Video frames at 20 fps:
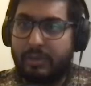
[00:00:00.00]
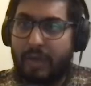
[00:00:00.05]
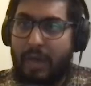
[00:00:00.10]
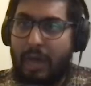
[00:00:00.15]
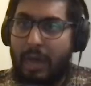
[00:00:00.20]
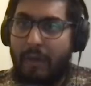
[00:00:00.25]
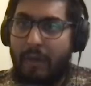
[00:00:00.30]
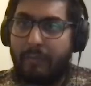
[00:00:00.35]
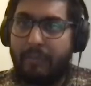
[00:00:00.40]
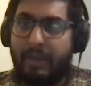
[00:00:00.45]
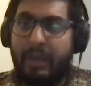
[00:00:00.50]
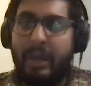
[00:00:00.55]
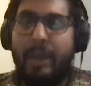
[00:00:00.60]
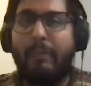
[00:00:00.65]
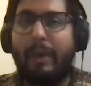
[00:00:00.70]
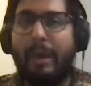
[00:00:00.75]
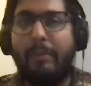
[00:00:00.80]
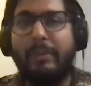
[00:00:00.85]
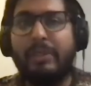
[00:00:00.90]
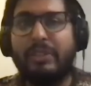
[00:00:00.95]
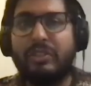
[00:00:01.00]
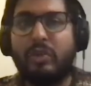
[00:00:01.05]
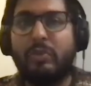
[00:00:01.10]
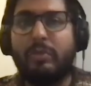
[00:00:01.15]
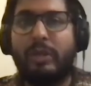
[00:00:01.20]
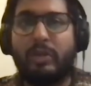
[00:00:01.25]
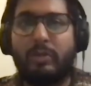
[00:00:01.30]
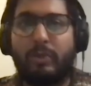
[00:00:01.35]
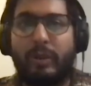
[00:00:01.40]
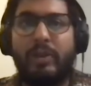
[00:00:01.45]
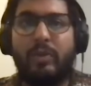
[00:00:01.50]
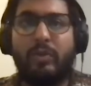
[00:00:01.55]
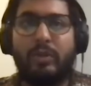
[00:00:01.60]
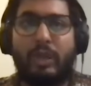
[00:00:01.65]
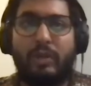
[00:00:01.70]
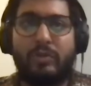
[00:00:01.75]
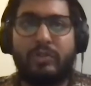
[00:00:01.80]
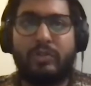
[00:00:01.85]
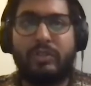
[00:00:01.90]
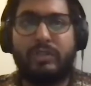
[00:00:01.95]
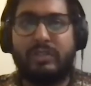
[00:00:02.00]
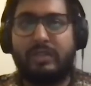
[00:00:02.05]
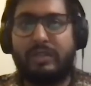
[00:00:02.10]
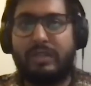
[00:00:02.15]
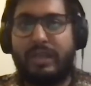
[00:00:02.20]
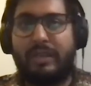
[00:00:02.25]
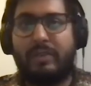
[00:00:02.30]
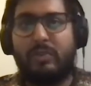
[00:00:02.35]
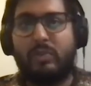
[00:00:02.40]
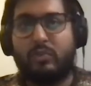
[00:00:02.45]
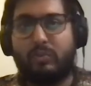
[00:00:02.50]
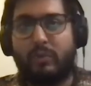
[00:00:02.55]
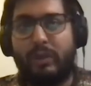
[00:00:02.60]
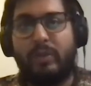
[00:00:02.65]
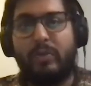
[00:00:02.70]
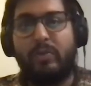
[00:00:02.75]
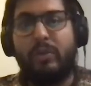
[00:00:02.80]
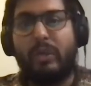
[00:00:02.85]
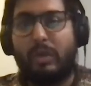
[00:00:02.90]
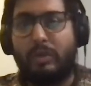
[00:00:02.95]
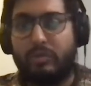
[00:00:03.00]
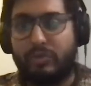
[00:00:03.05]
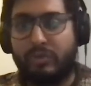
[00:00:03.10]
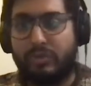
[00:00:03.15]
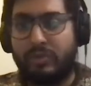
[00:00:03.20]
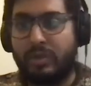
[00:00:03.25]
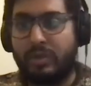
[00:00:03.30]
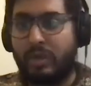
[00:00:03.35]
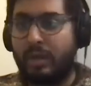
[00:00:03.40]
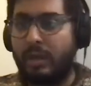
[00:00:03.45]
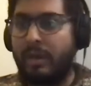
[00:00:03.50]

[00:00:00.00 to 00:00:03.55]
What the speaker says: and I'm assuming 22,000 isn't like those 22,000